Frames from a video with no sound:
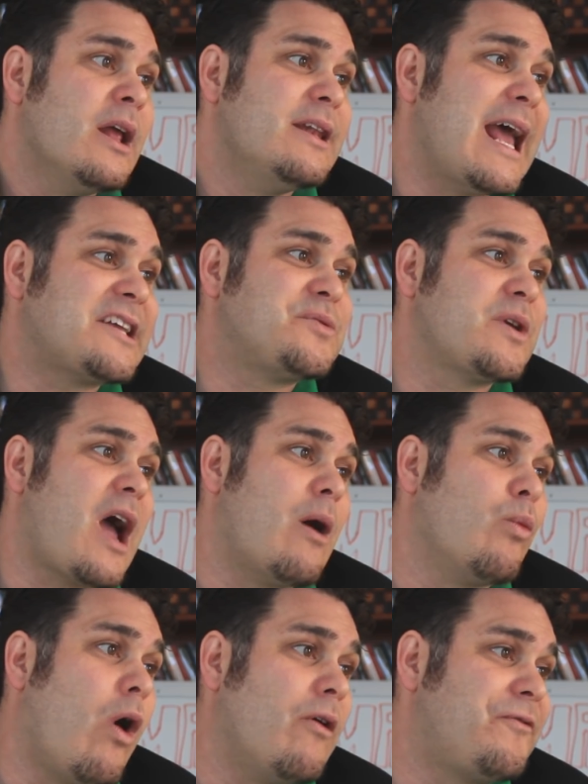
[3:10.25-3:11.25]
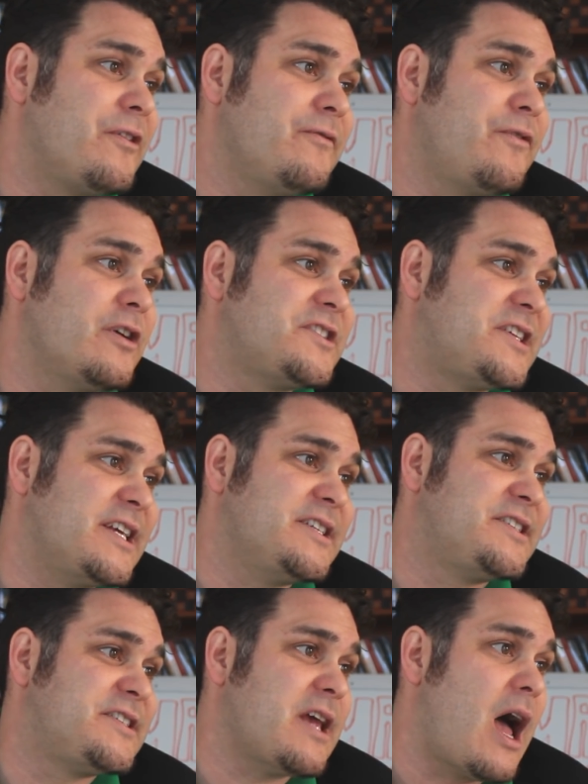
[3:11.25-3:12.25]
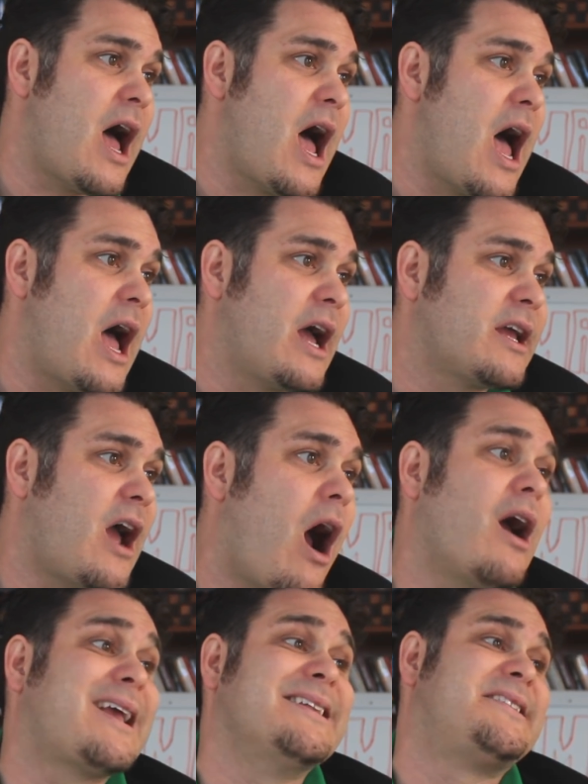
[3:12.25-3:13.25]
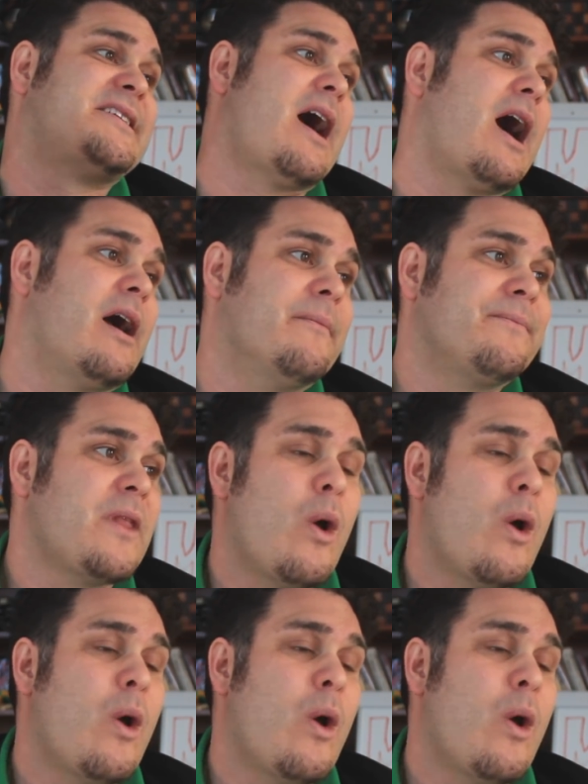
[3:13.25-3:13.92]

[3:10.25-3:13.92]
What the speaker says: next we got Wofford versus Arkansas.